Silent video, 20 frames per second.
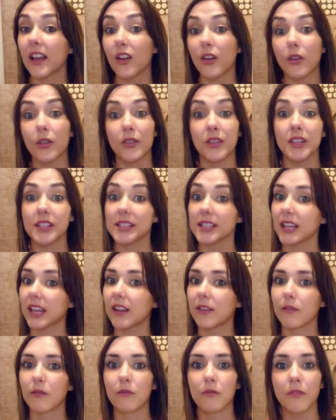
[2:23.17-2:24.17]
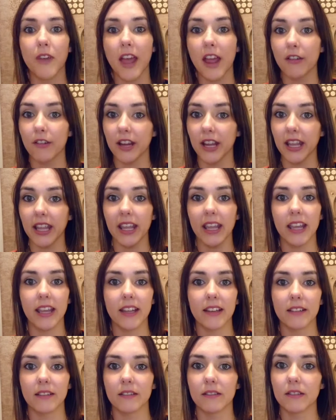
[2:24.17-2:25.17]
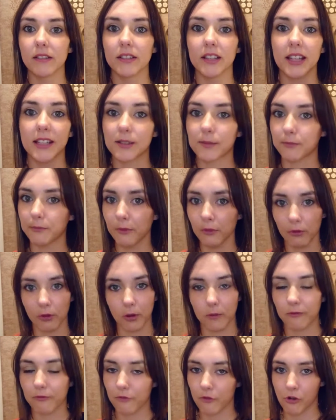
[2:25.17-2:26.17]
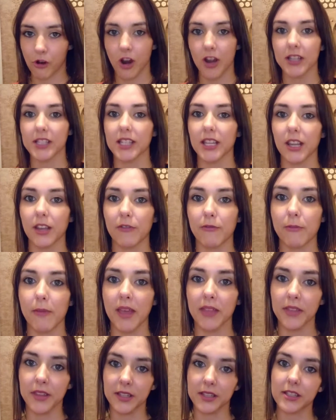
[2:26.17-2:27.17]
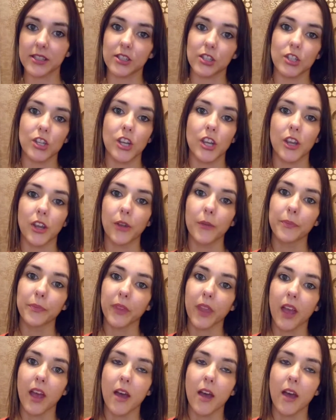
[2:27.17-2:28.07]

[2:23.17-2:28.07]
Now this can vary there's a variety of methods to do,